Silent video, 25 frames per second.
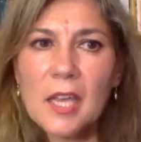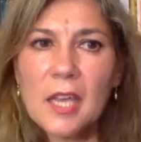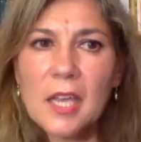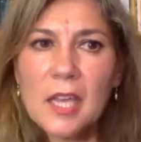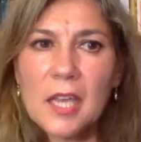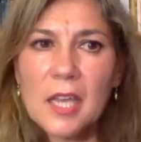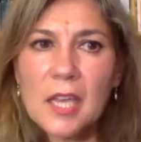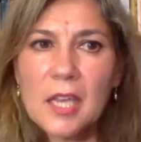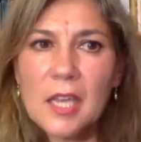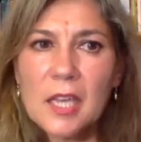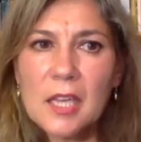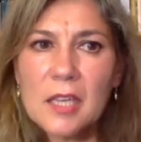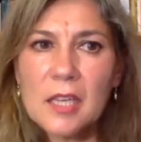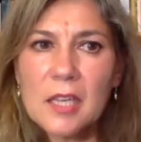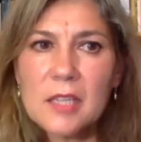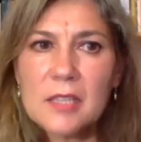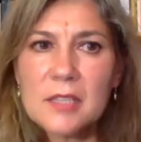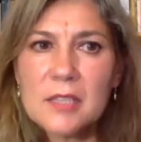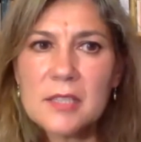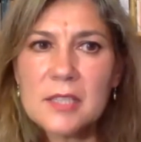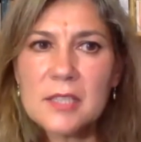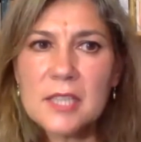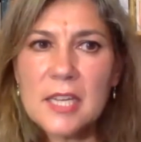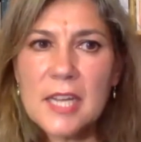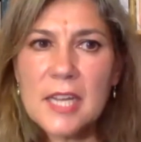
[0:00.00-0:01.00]

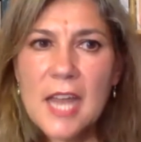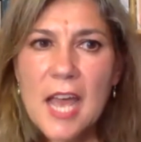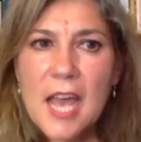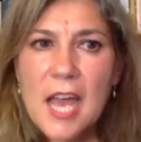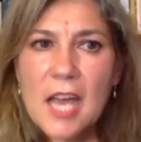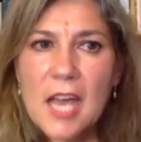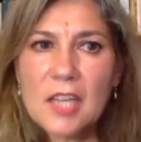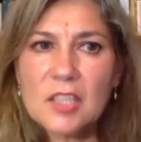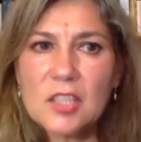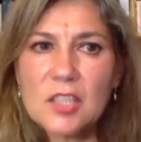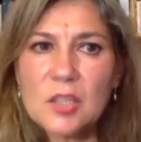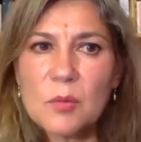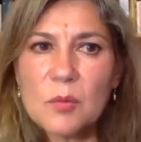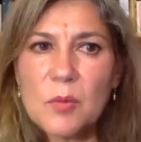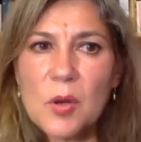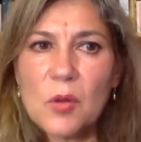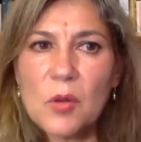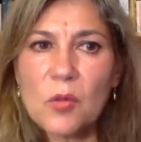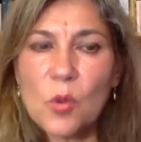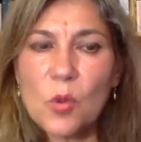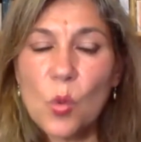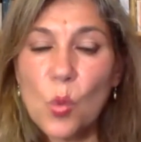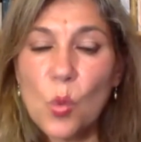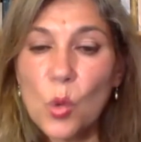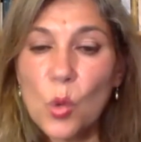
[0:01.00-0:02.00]
is enacted both
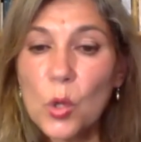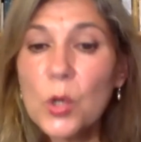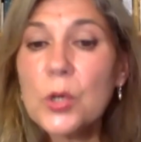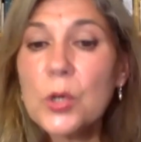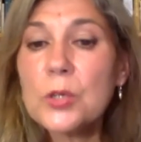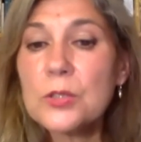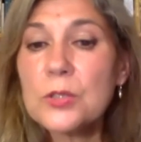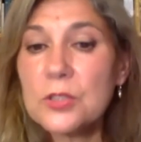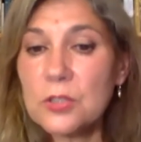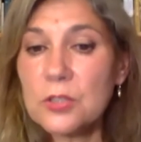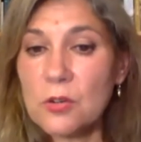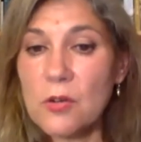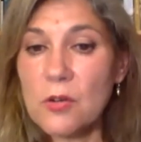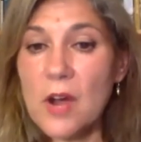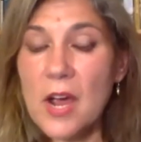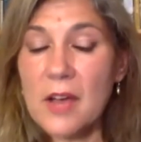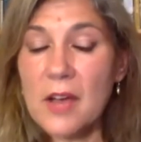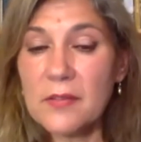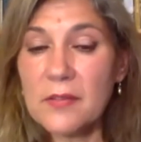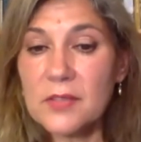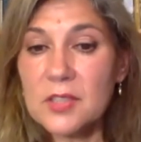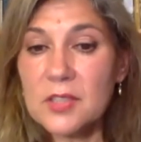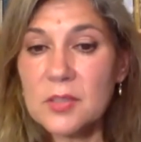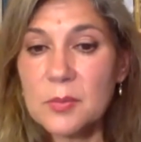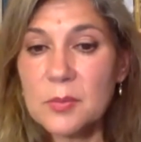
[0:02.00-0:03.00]
a words
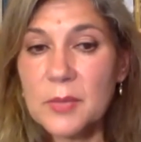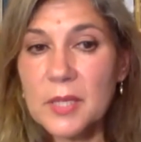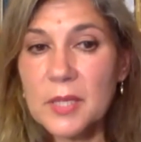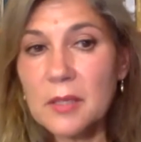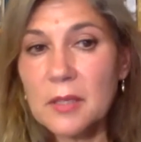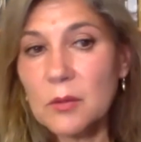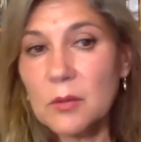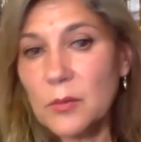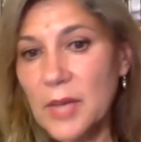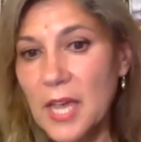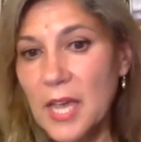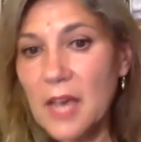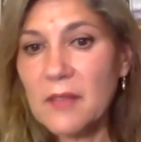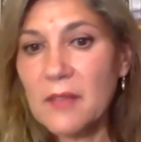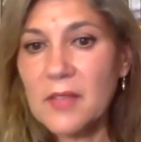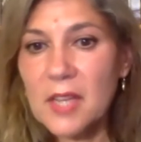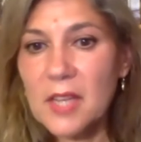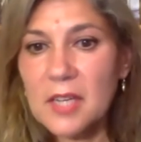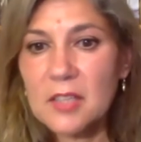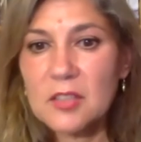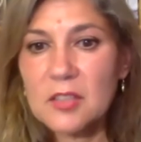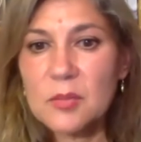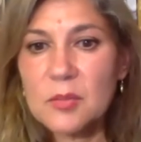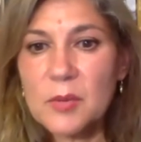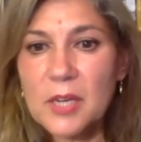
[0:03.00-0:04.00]
craftsman and we have that
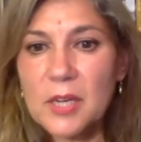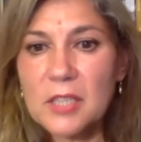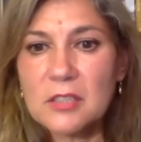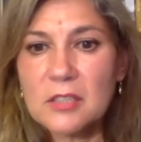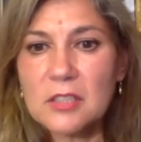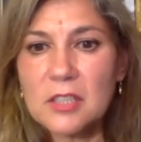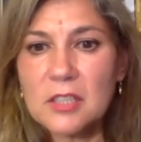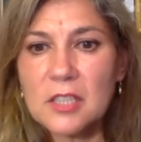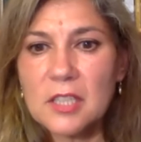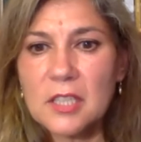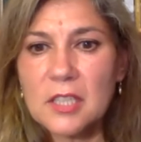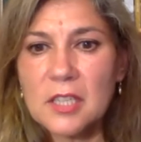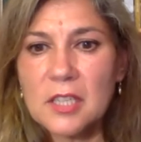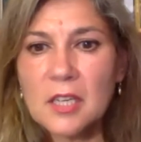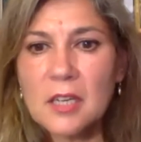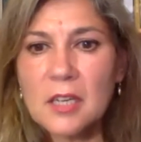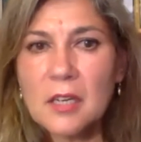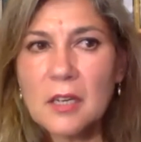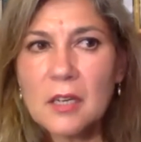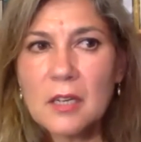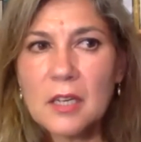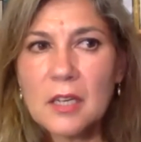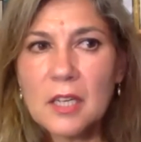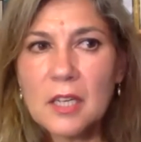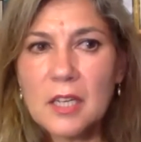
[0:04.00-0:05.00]
expression
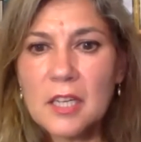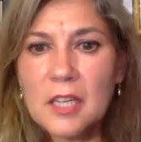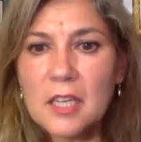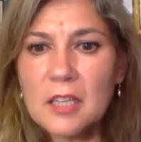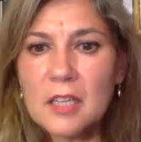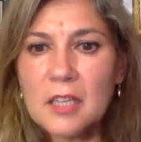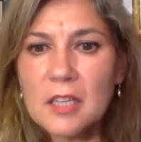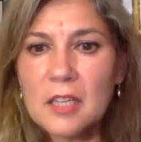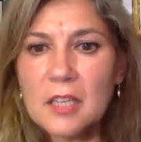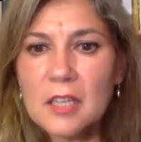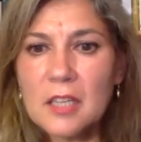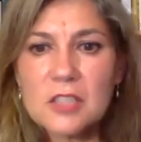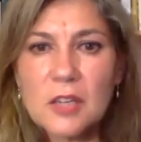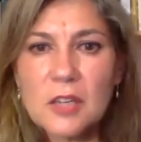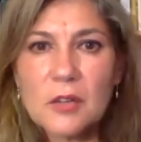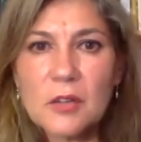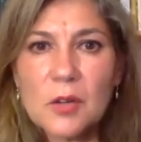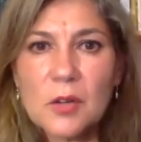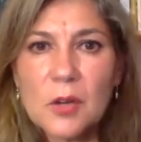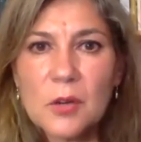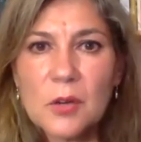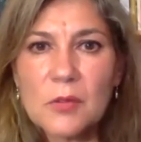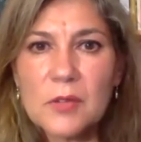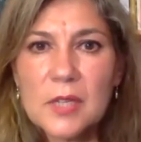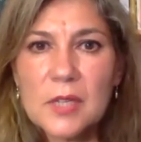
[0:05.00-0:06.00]
in English. I don't
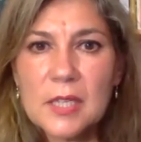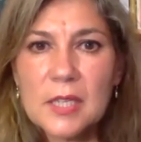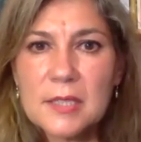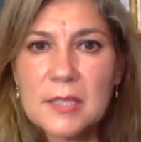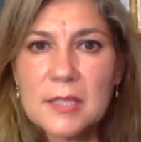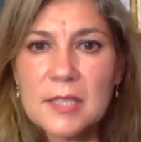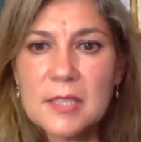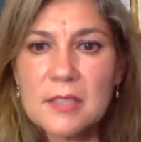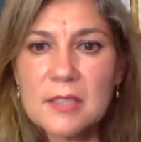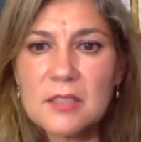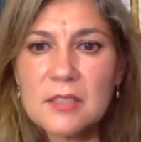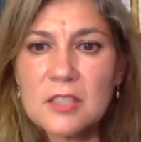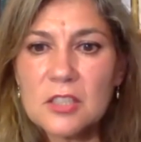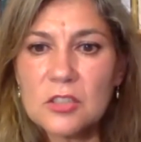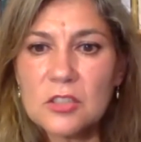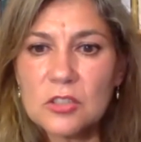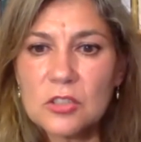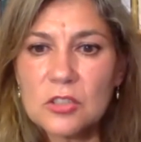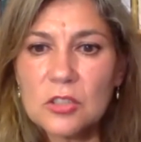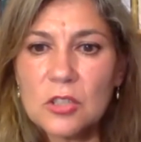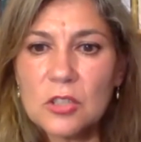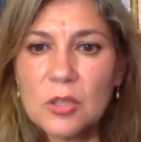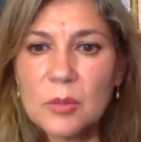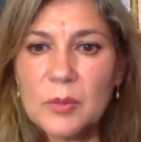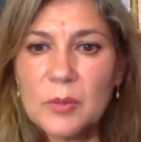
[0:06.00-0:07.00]
know if it exists in
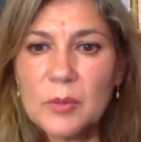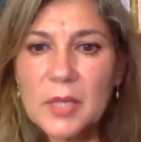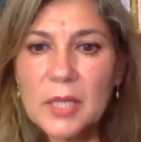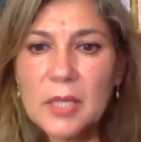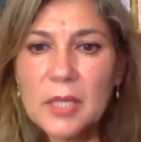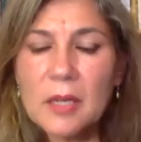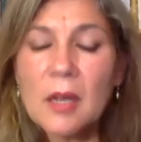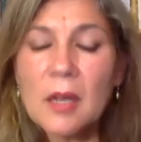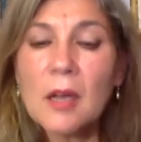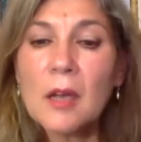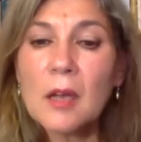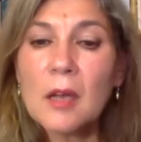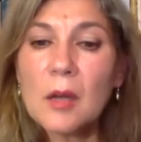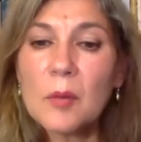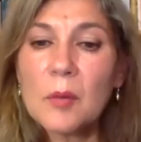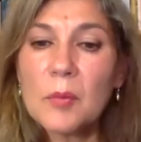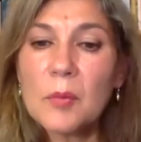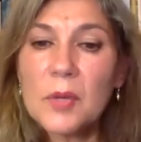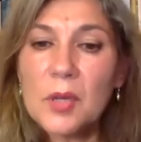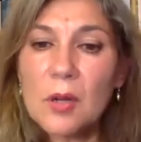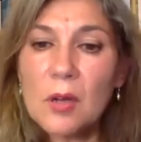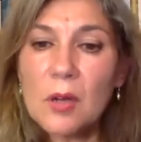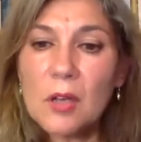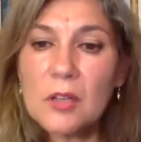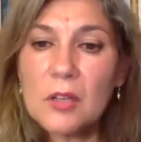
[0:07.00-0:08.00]
German, but
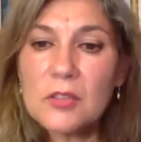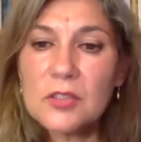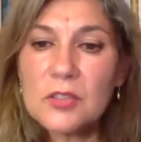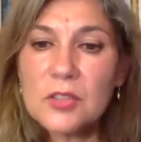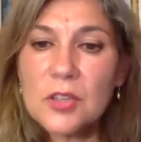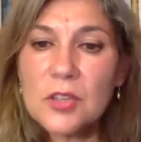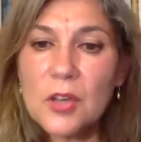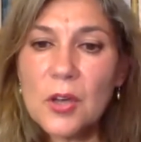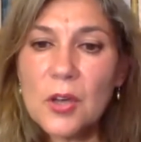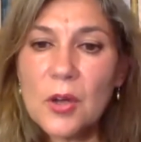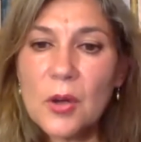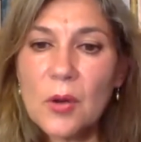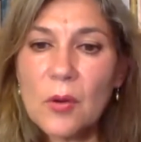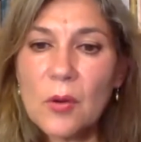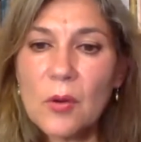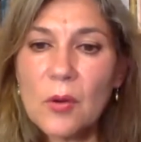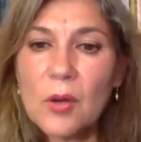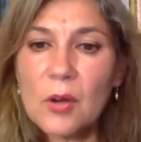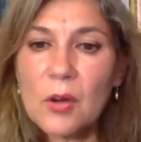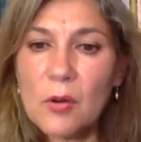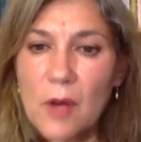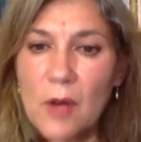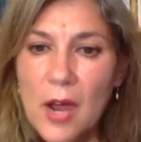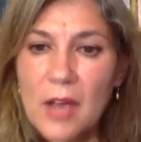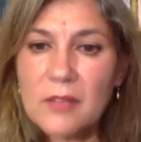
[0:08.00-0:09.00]
also a
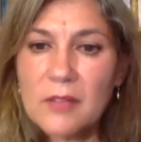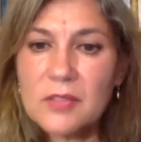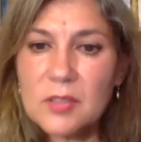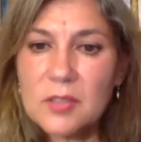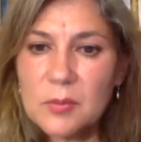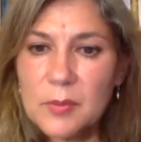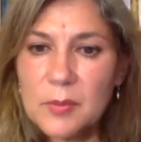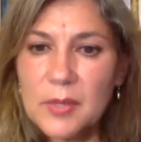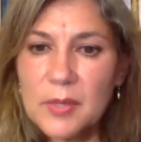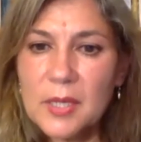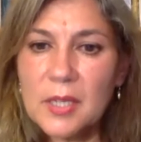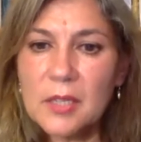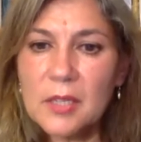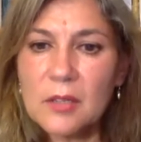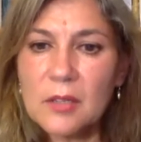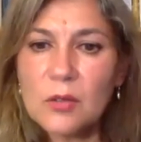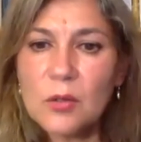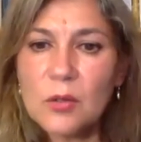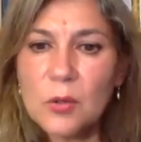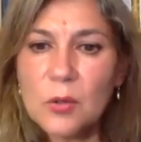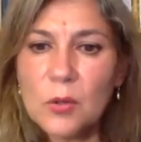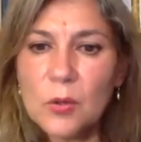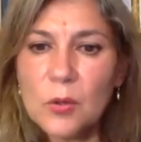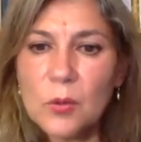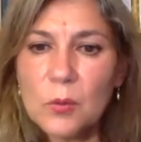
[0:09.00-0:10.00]
craftsman
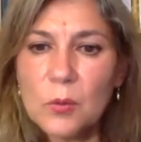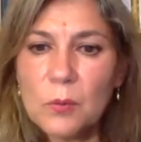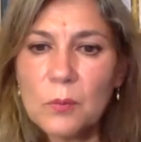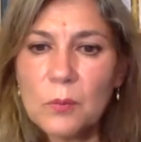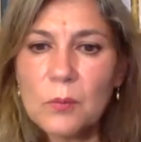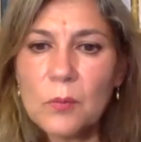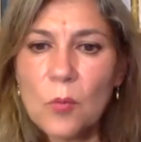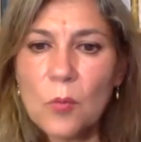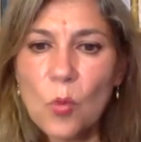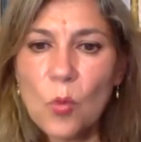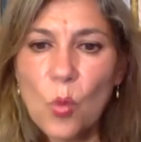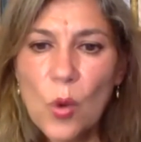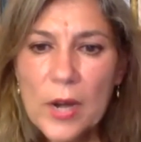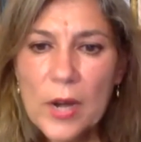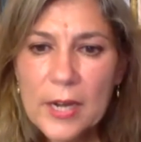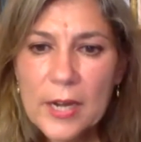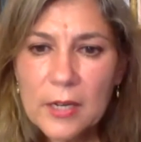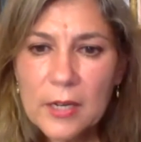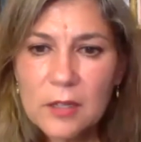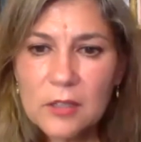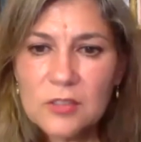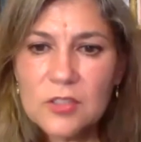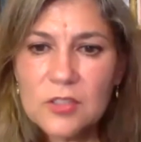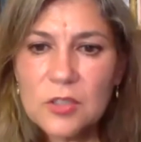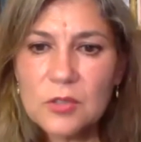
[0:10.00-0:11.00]
who
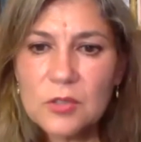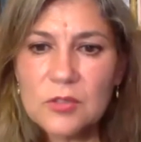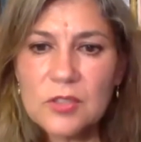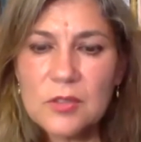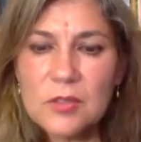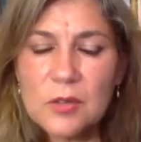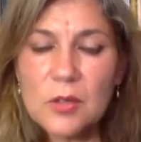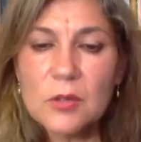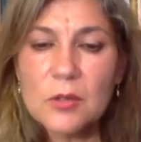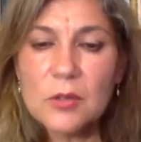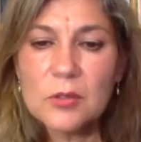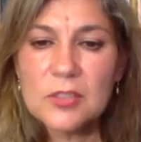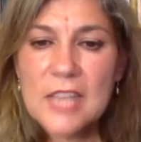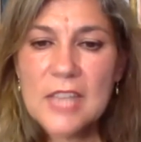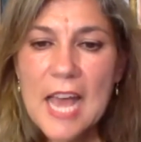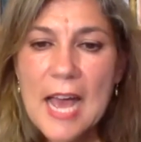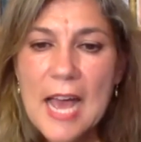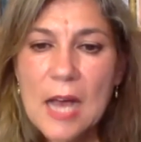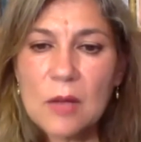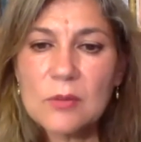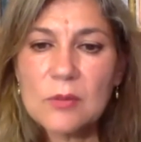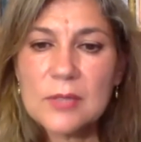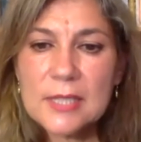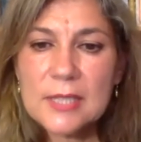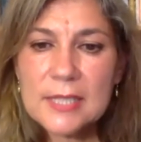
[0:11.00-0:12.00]
wields, who's, who's
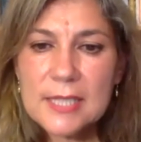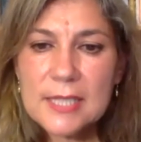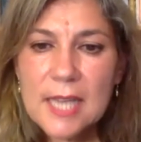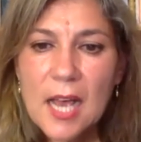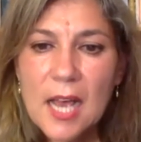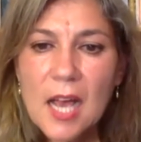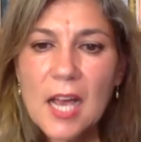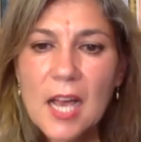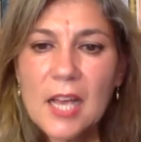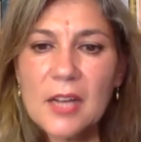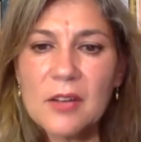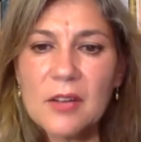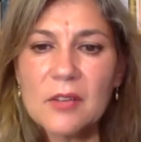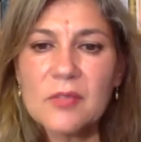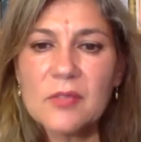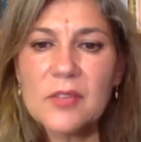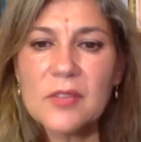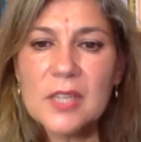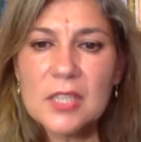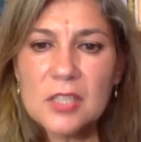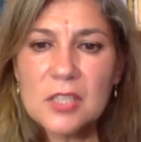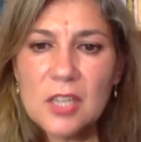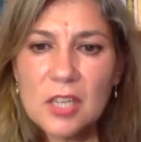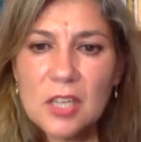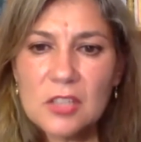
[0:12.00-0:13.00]
outside of
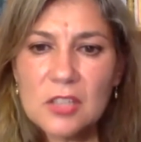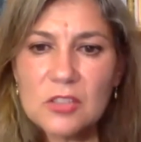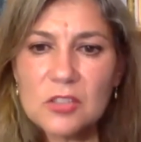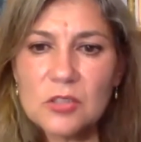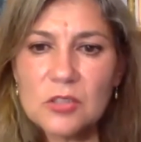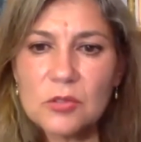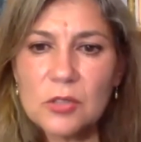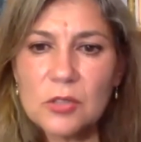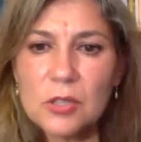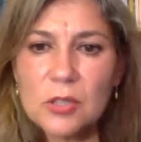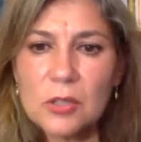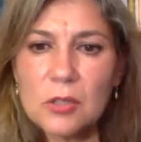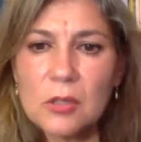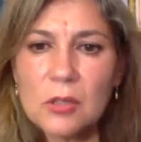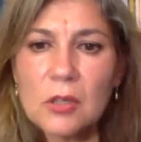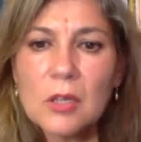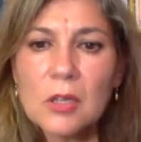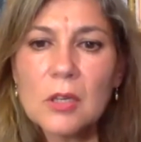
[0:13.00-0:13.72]
industrial